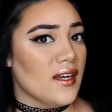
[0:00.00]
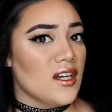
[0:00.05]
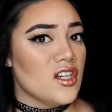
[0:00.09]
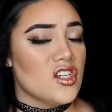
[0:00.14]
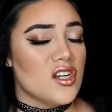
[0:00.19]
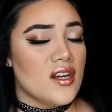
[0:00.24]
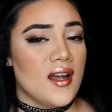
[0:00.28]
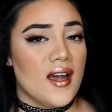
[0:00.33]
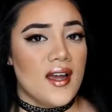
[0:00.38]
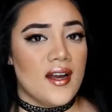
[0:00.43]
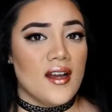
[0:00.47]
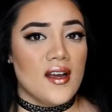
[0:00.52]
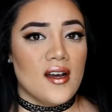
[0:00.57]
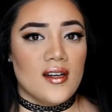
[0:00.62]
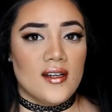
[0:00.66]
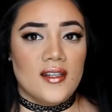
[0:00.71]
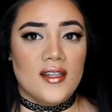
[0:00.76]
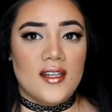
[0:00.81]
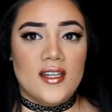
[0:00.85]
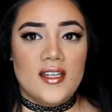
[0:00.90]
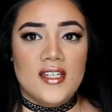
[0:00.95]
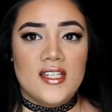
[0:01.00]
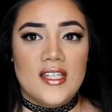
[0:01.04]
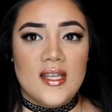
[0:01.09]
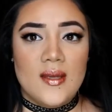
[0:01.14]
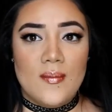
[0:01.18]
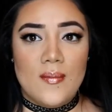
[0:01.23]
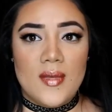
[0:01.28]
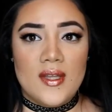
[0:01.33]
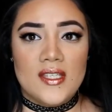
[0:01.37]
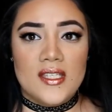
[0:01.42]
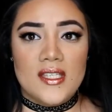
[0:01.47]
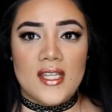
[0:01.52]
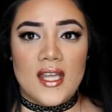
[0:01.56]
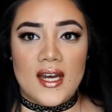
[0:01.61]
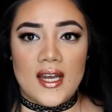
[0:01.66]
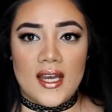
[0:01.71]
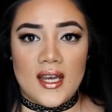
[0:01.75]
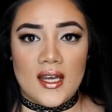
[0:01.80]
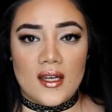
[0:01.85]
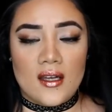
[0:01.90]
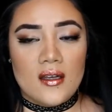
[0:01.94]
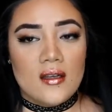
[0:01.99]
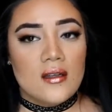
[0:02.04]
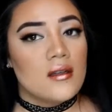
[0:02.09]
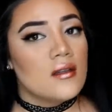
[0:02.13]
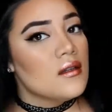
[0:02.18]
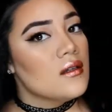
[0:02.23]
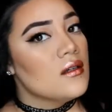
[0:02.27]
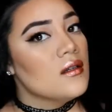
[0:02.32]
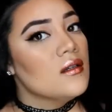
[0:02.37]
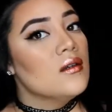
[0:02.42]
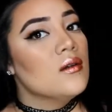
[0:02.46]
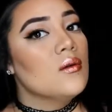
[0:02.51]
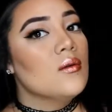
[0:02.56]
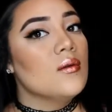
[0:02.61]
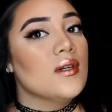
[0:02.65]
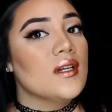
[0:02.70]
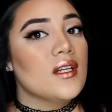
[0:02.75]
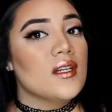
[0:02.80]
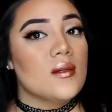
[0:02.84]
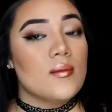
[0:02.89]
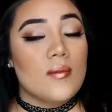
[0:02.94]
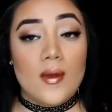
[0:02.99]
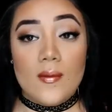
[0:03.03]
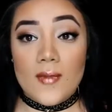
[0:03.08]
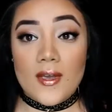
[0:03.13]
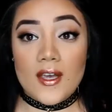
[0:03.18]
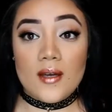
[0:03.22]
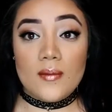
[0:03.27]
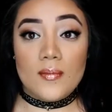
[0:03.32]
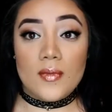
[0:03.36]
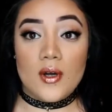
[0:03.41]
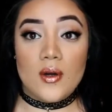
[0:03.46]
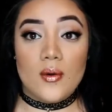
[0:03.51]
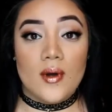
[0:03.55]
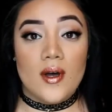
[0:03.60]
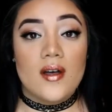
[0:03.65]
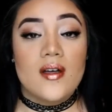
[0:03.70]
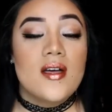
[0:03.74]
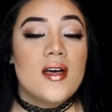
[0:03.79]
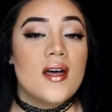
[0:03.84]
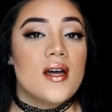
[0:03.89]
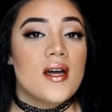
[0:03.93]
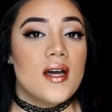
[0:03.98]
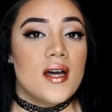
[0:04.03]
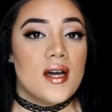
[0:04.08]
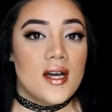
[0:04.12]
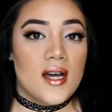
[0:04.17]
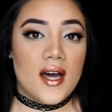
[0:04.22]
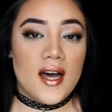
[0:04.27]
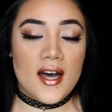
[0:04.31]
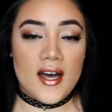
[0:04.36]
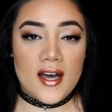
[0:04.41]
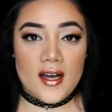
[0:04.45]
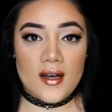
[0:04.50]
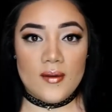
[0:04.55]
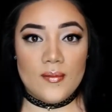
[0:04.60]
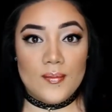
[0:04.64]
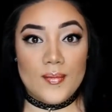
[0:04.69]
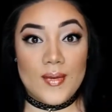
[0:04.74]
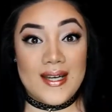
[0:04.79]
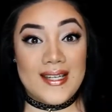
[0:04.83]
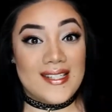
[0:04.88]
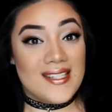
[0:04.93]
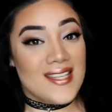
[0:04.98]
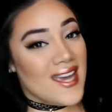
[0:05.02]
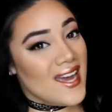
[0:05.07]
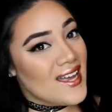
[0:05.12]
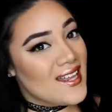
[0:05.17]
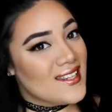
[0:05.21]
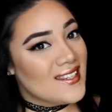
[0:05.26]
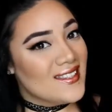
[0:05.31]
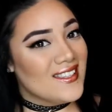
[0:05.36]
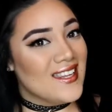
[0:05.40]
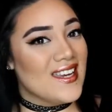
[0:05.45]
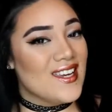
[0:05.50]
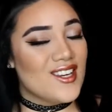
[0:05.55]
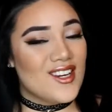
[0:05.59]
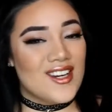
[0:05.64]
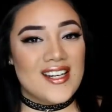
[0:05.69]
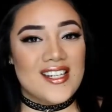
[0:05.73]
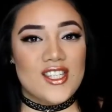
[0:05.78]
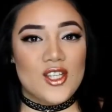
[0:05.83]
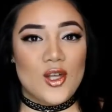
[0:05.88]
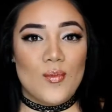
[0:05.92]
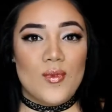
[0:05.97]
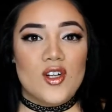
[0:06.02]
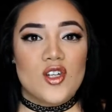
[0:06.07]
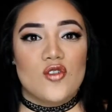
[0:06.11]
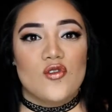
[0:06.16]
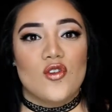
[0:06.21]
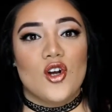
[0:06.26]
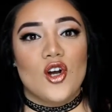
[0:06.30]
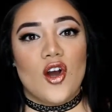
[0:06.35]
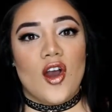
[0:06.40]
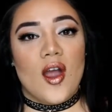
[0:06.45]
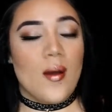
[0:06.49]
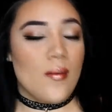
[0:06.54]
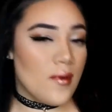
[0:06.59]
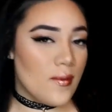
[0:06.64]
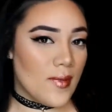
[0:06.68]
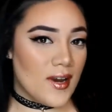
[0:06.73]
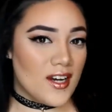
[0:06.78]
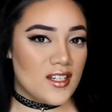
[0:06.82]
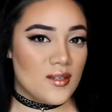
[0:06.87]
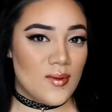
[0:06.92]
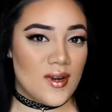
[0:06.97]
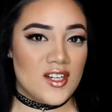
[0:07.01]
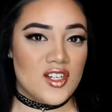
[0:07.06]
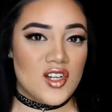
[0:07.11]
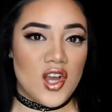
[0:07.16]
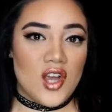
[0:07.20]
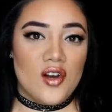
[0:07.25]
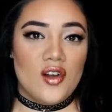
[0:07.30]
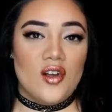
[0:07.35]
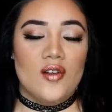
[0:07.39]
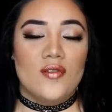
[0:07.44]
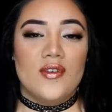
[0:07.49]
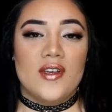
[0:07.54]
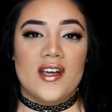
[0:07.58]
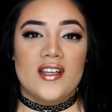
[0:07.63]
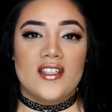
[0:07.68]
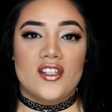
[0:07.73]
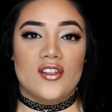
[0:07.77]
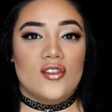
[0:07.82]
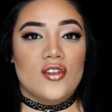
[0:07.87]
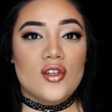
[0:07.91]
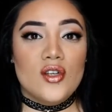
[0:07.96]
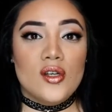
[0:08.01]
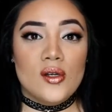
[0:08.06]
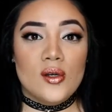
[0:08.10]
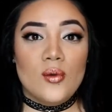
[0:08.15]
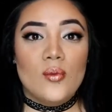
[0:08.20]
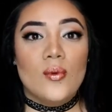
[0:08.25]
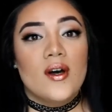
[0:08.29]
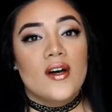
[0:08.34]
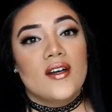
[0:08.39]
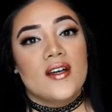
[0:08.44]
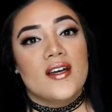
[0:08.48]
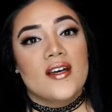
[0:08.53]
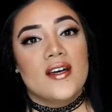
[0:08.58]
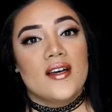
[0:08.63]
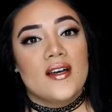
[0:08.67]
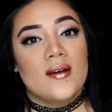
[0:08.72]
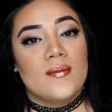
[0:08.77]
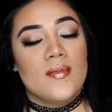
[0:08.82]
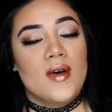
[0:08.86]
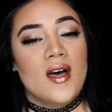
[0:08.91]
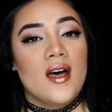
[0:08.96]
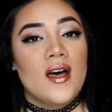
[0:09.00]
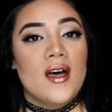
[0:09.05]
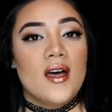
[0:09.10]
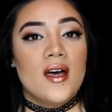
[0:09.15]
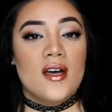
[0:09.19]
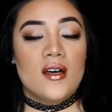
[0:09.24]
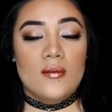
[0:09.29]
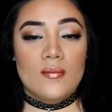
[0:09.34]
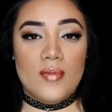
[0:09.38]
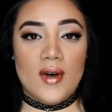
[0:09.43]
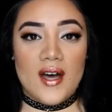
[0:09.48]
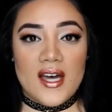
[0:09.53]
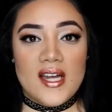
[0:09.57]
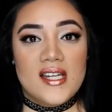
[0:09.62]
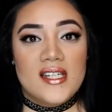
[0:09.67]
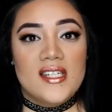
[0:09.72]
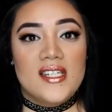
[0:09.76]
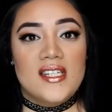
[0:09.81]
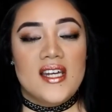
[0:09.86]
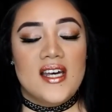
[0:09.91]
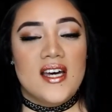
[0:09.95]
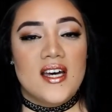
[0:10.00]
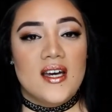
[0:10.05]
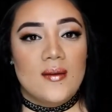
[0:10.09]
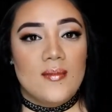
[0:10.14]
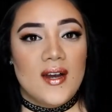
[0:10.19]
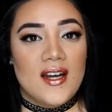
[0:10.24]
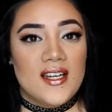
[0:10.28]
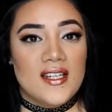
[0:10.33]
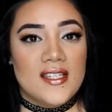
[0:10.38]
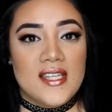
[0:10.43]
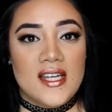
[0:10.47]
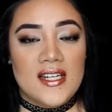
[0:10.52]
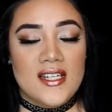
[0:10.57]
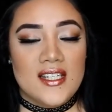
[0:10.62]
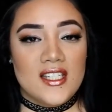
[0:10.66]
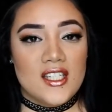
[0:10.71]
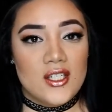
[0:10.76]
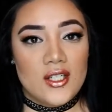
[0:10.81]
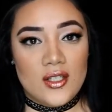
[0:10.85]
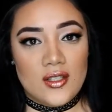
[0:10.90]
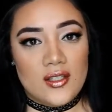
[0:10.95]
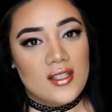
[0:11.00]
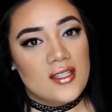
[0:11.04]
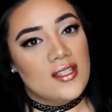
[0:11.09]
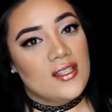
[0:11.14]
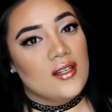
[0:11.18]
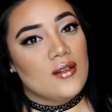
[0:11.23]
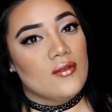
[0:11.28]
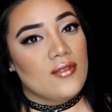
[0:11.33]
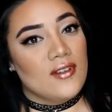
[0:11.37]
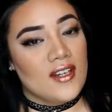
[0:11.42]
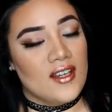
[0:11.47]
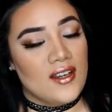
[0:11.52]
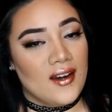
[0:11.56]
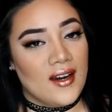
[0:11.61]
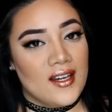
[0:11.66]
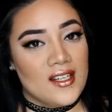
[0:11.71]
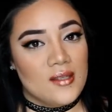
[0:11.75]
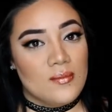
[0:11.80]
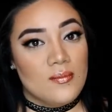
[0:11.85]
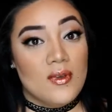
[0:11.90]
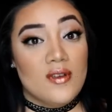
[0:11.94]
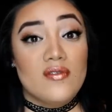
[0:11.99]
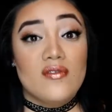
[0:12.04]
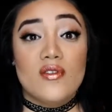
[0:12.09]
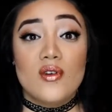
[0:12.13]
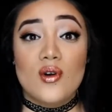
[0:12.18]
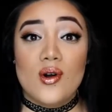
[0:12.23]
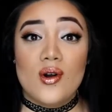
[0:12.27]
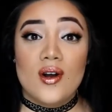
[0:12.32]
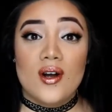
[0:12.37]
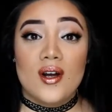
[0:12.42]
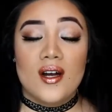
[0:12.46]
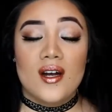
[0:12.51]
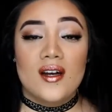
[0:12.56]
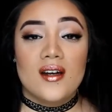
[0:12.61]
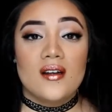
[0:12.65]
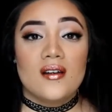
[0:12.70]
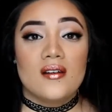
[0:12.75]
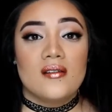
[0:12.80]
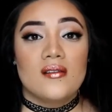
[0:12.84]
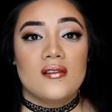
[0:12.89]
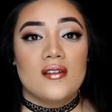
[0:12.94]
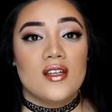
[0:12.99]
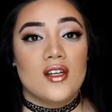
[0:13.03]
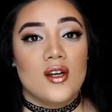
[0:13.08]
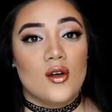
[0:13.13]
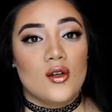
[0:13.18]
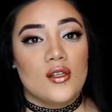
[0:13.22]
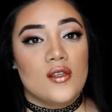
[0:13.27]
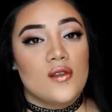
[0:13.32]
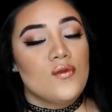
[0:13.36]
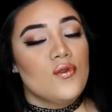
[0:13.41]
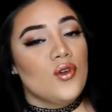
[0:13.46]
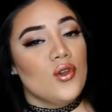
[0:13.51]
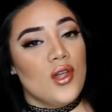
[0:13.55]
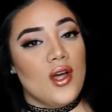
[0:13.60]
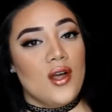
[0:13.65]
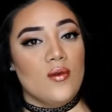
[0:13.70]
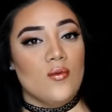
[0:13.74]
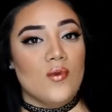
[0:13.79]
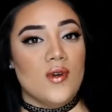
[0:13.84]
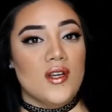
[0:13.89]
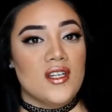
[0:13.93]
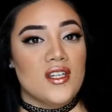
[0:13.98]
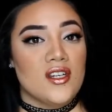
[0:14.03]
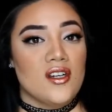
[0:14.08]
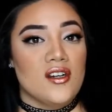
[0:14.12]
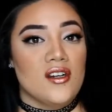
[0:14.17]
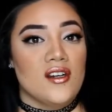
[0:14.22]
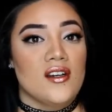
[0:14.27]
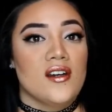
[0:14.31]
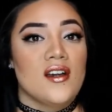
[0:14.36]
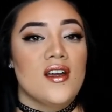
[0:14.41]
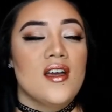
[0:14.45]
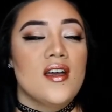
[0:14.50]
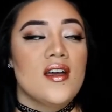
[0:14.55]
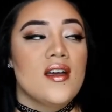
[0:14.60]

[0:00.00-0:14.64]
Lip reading: I should have had it on the dim setting when I did my makeup, but well. But yeah, thank you guys so much for coming back to my channel. If you guys are new, welcome. But I decided to do this look for you guys before, you know, it's full on winter.